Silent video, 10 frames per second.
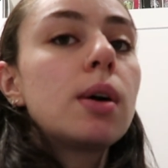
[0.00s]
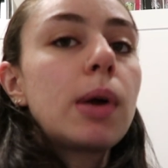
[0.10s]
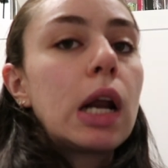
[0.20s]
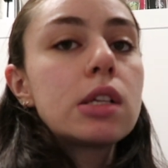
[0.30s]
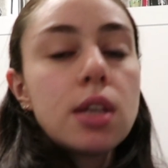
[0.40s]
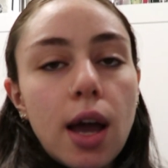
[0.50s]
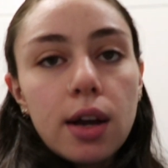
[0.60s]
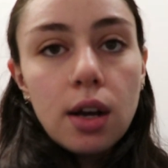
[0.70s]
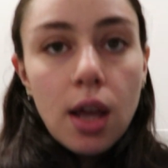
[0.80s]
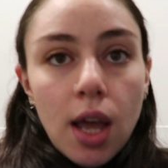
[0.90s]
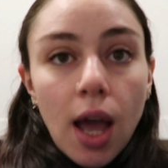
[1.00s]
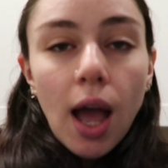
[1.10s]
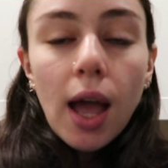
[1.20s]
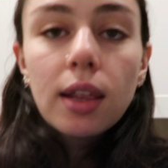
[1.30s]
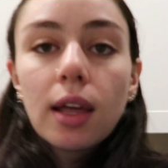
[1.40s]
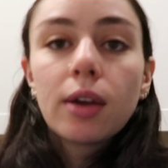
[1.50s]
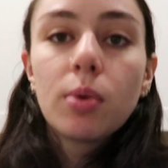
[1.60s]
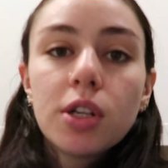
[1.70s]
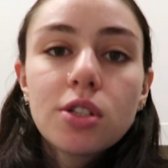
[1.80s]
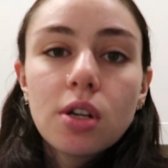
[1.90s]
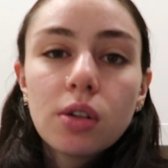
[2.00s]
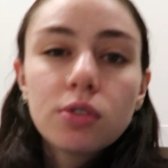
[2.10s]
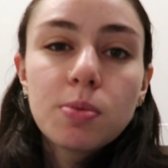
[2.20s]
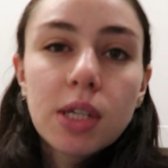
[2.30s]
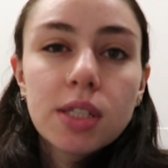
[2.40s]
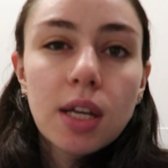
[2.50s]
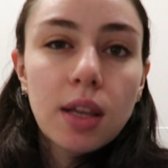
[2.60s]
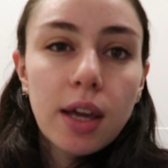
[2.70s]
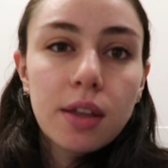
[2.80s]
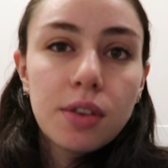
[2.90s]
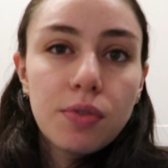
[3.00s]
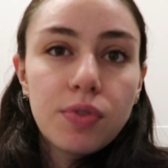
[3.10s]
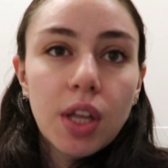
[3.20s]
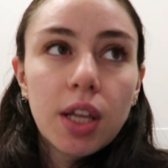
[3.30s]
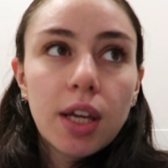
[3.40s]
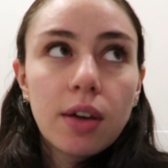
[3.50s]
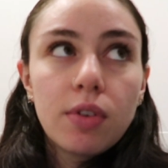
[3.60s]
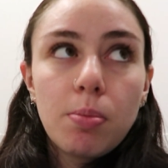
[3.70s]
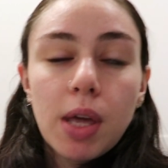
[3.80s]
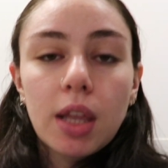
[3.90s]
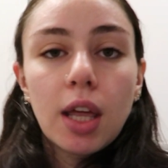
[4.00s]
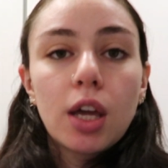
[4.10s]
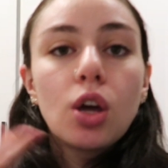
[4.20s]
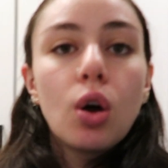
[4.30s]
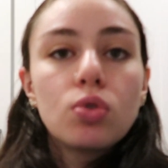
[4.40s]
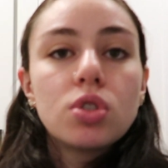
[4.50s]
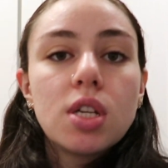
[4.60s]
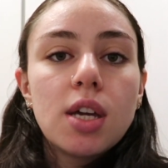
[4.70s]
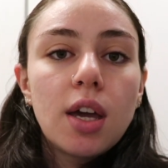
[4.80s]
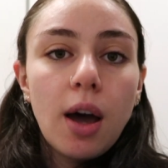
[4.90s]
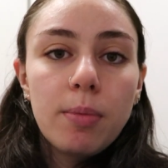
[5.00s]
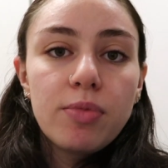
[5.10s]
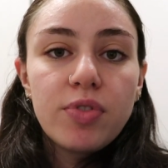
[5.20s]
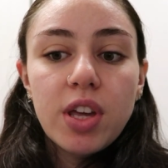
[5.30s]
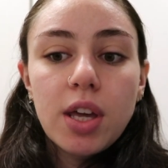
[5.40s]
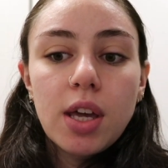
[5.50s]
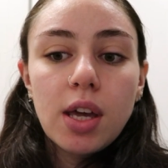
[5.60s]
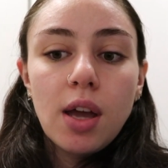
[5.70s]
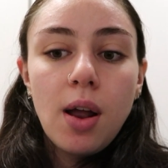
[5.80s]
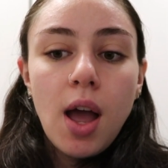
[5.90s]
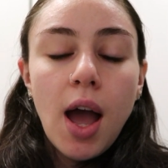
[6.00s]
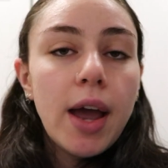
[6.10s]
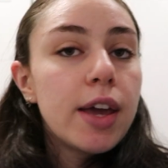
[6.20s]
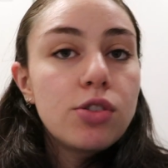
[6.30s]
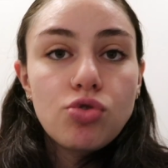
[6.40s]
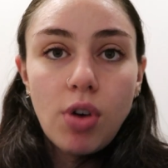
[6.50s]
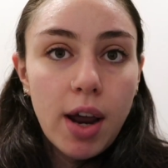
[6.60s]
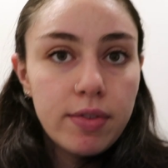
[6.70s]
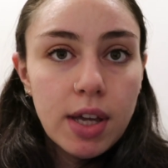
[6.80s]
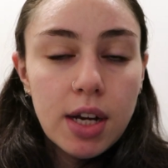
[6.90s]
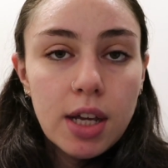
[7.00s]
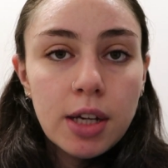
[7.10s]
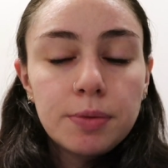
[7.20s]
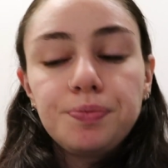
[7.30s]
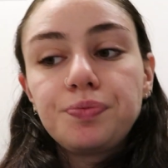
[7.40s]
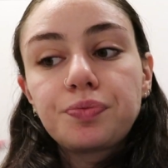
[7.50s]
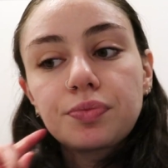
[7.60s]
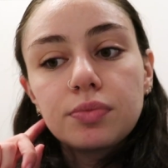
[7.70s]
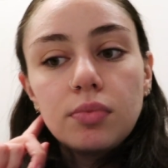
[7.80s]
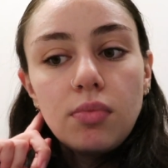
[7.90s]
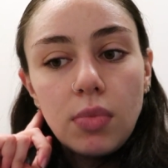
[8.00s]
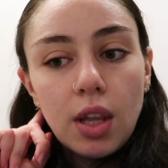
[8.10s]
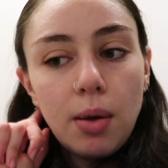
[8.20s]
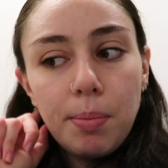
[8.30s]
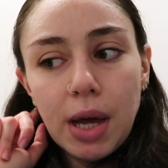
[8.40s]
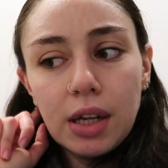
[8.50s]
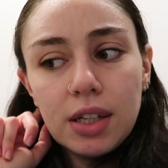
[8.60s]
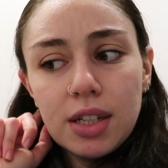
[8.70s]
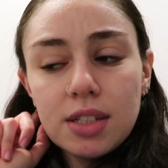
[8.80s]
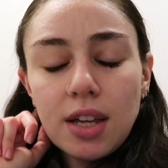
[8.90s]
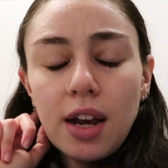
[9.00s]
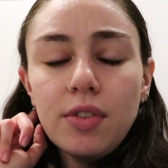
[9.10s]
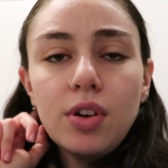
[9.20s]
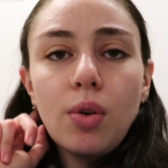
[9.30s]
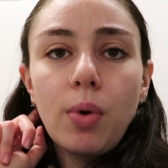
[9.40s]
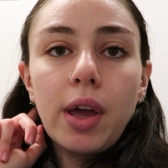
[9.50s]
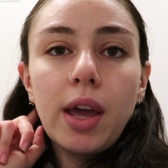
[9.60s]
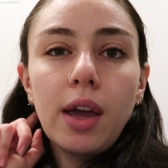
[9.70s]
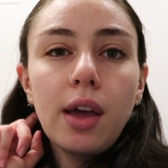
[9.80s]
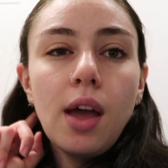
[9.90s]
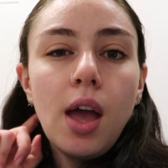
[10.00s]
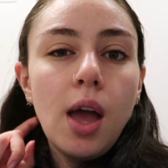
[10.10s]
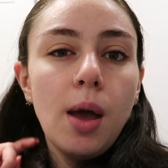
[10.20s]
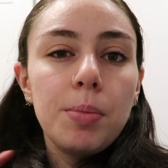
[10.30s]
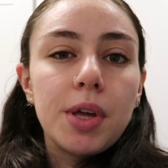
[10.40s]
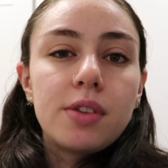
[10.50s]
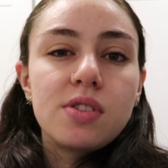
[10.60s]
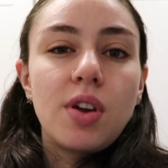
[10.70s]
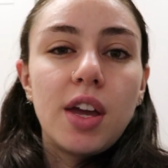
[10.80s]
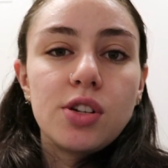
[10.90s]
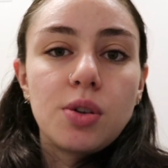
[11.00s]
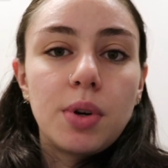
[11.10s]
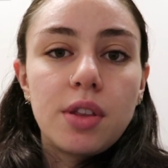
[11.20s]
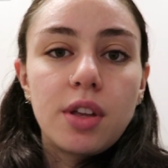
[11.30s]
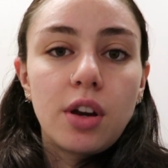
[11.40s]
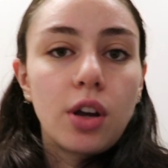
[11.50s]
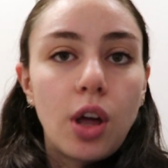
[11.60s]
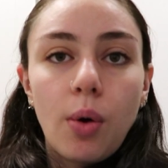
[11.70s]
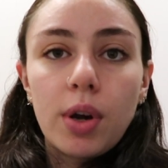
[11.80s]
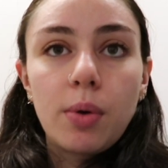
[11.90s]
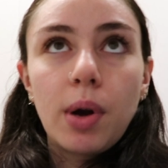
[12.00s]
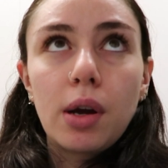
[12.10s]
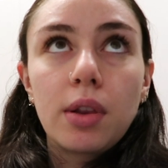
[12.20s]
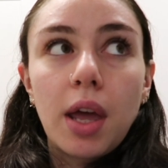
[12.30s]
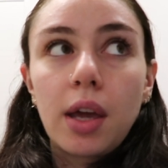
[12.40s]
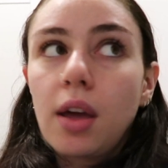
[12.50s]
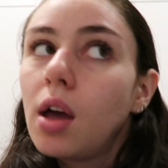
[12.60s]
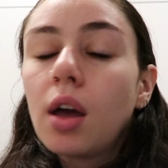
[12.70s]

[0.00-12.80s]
I'm kind of sad. I like when it snows because I like the feeling of it being like cozy, comfy. I hate driving in it, but it is kind of annoying because you can't do anything or go anywhere. Like,